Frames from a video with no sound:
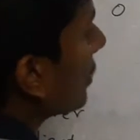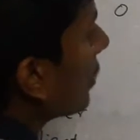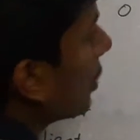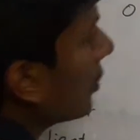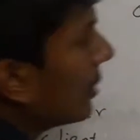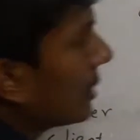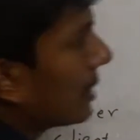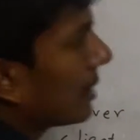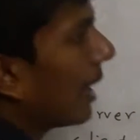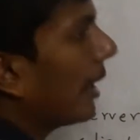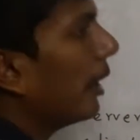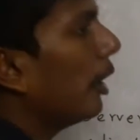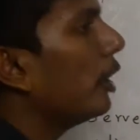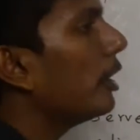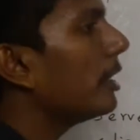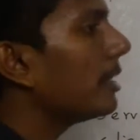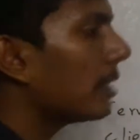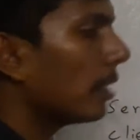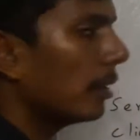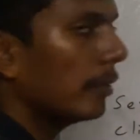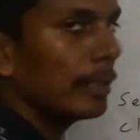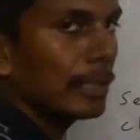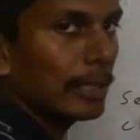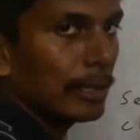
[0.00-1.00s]
service, IoT
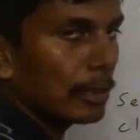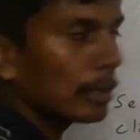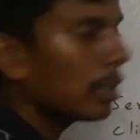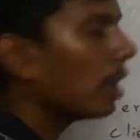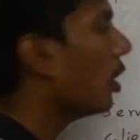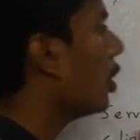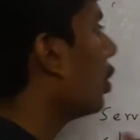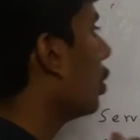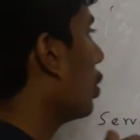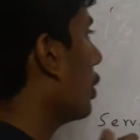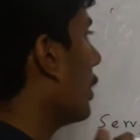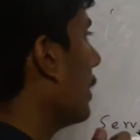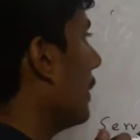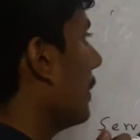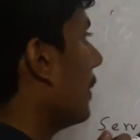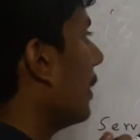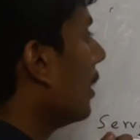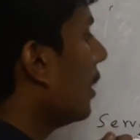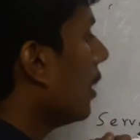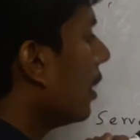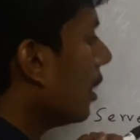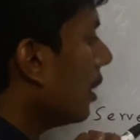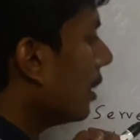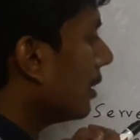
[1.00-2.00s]
service. Okay,
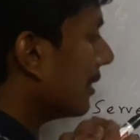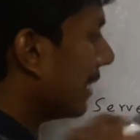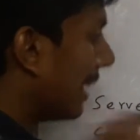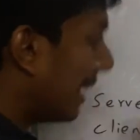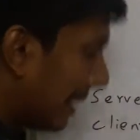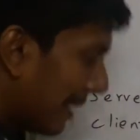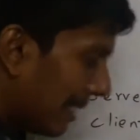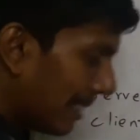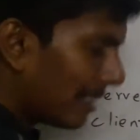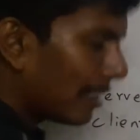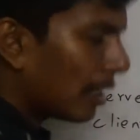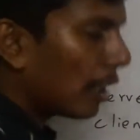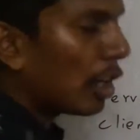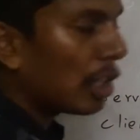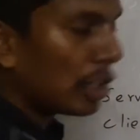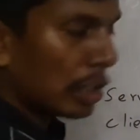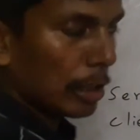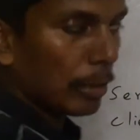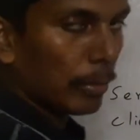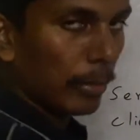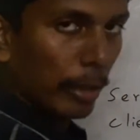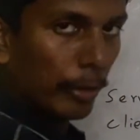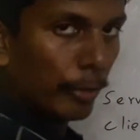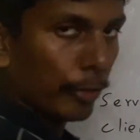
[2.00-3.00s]
that is the
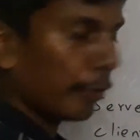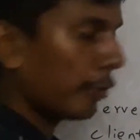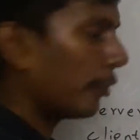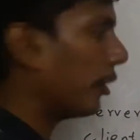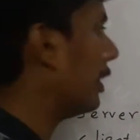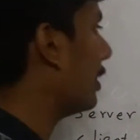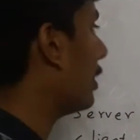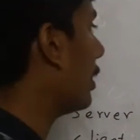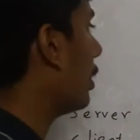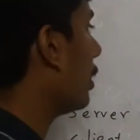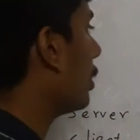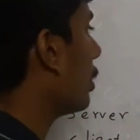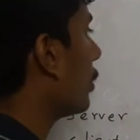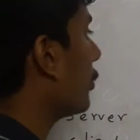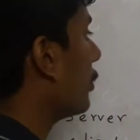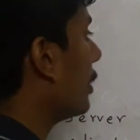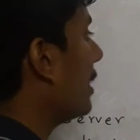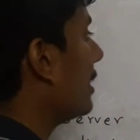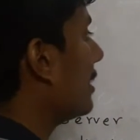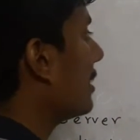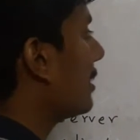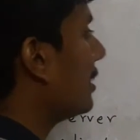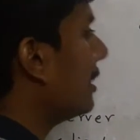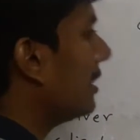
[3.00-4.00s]
concept of Internet of
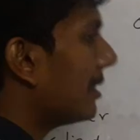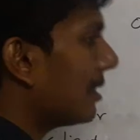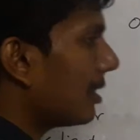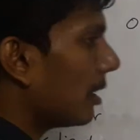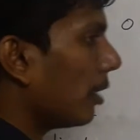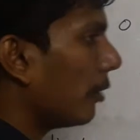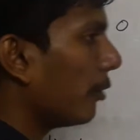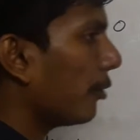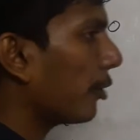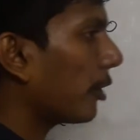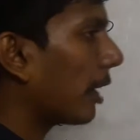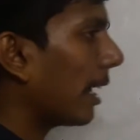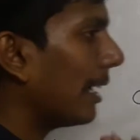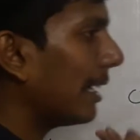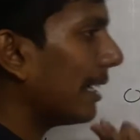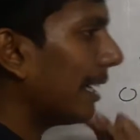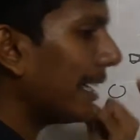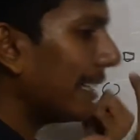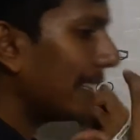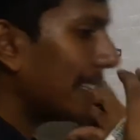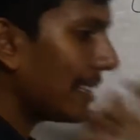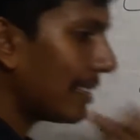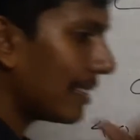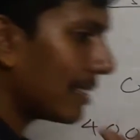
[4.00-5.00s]
Things. Instead of
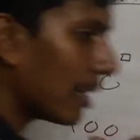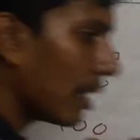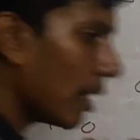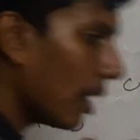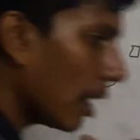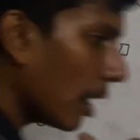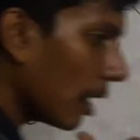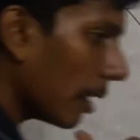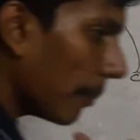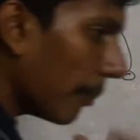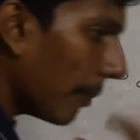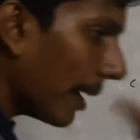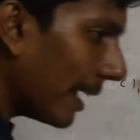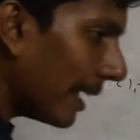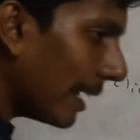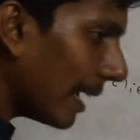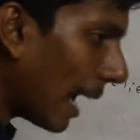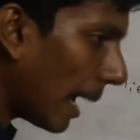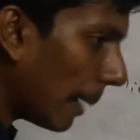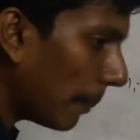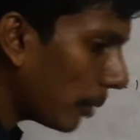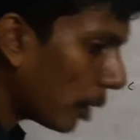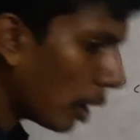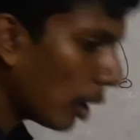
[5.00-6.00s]
connecting just my
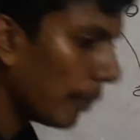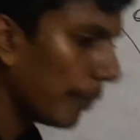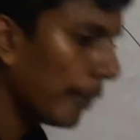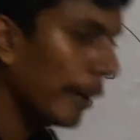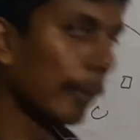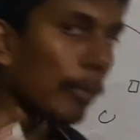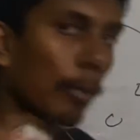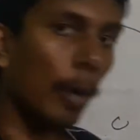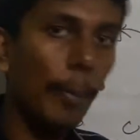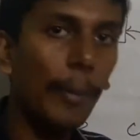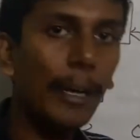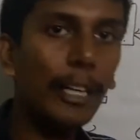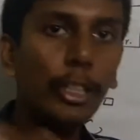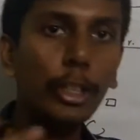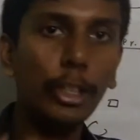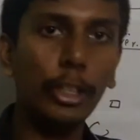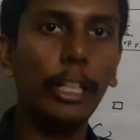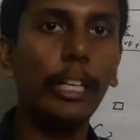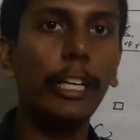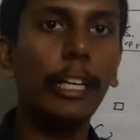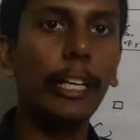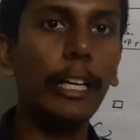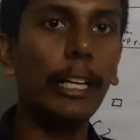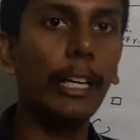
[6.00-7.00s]
laptop and mobile to the
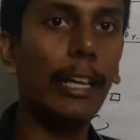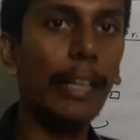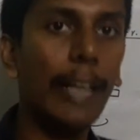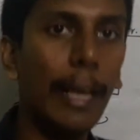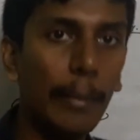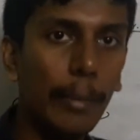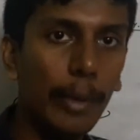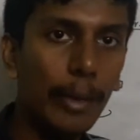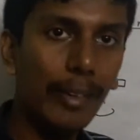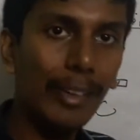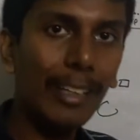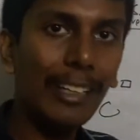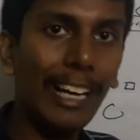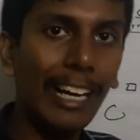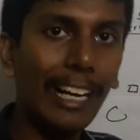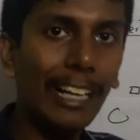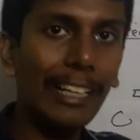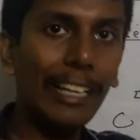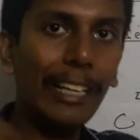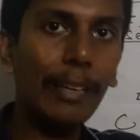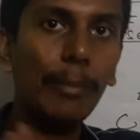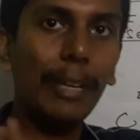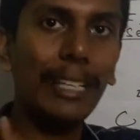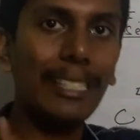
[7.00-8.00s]
internet, I am even
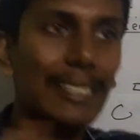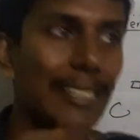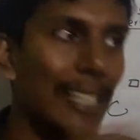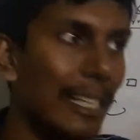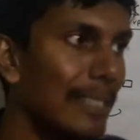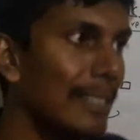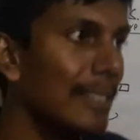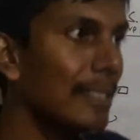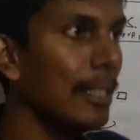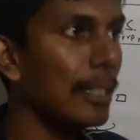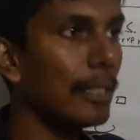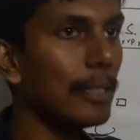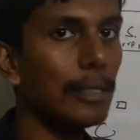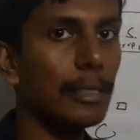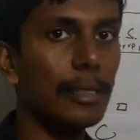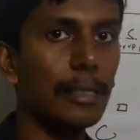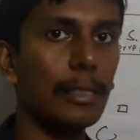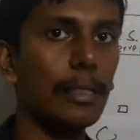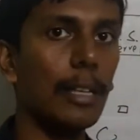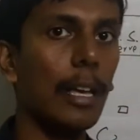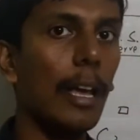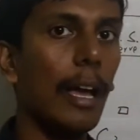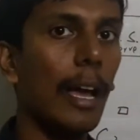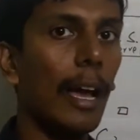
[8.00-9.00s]
connecting my
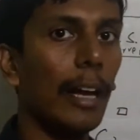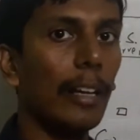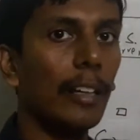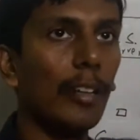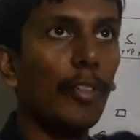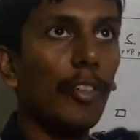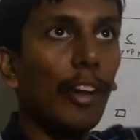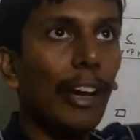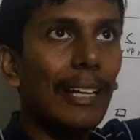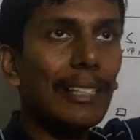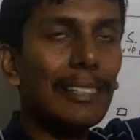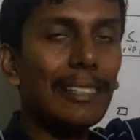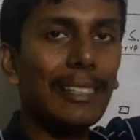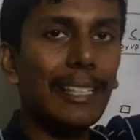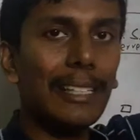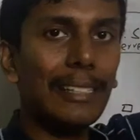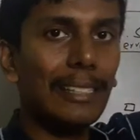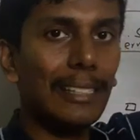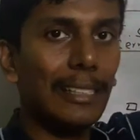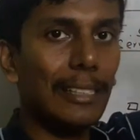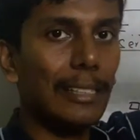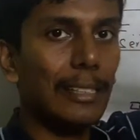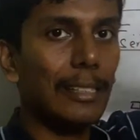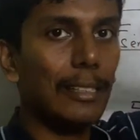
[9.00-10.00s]
sensors and the fire
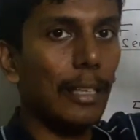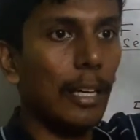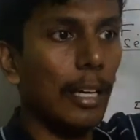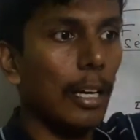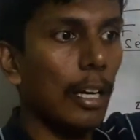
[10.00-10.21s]
station's